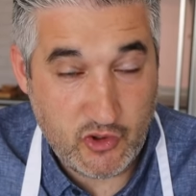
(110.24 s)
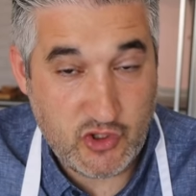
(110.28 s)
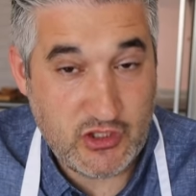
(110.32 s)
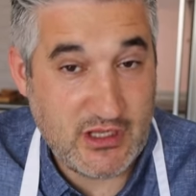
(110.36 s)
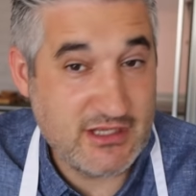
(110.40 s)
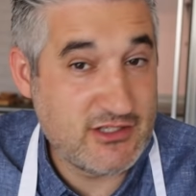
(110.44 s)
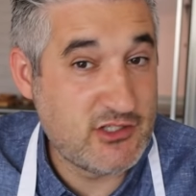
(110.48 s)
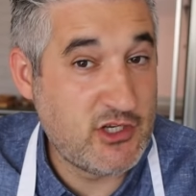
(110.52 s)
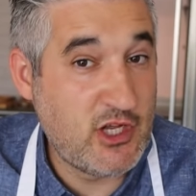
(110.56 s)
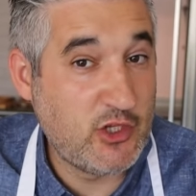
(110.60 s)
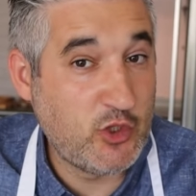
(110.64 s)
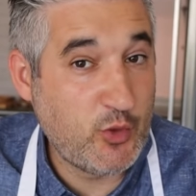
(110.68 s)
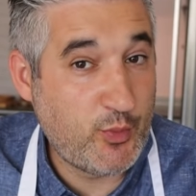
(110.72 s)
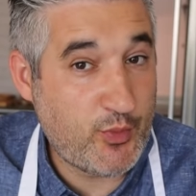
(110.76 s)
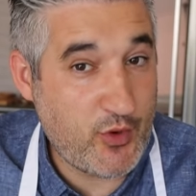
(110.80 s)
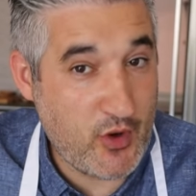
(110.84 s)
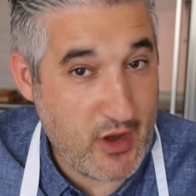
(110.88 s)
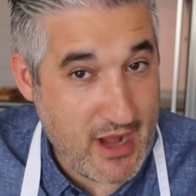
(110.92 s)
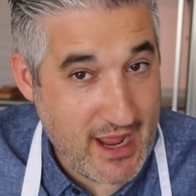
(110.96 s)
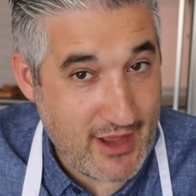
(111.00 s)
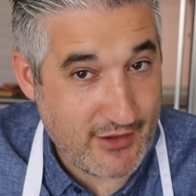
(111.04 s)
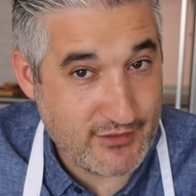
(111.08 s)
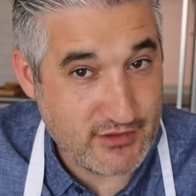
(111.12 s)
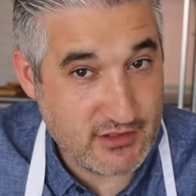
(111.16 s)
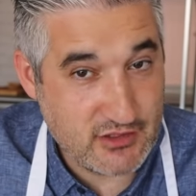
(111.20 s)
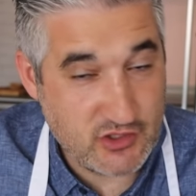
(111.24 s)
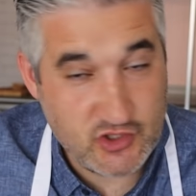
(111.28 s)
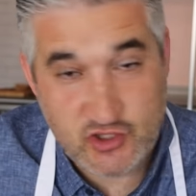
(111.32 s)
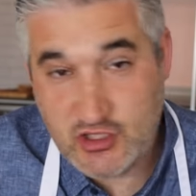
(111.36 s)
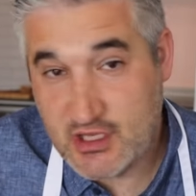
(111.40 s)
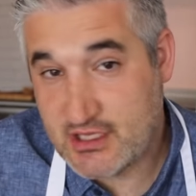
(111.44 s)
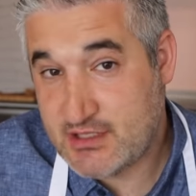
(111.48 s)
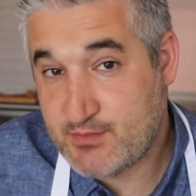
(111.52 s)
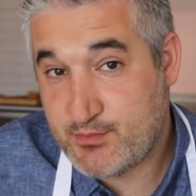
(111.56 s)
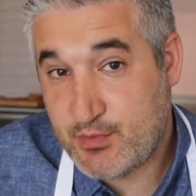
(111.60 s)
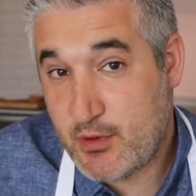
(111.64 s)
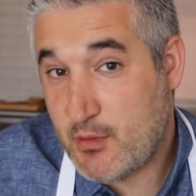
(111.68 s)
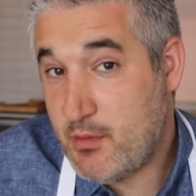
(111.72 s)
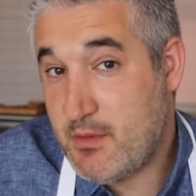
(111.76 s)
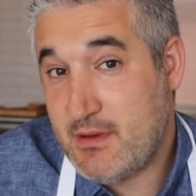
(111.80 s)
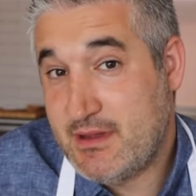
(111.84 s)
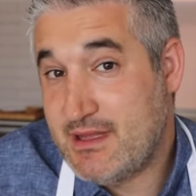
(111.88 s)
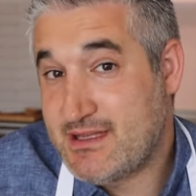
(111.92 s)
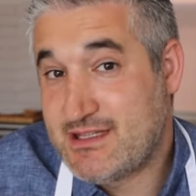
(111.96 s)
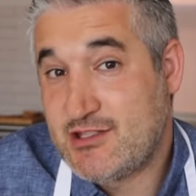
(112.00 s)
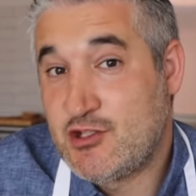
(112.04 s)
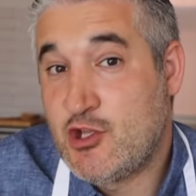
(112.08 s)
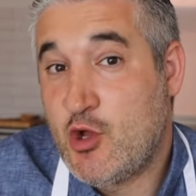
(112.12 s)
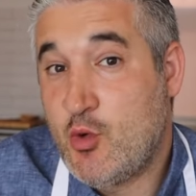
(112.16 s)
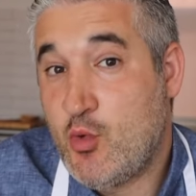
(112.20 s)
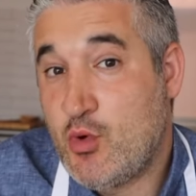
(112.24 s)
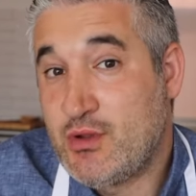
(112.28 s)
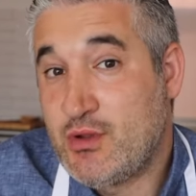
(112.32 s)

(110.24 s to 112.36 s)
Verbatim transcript: she doesn't know how to pronounce it. She does, probably doesn't know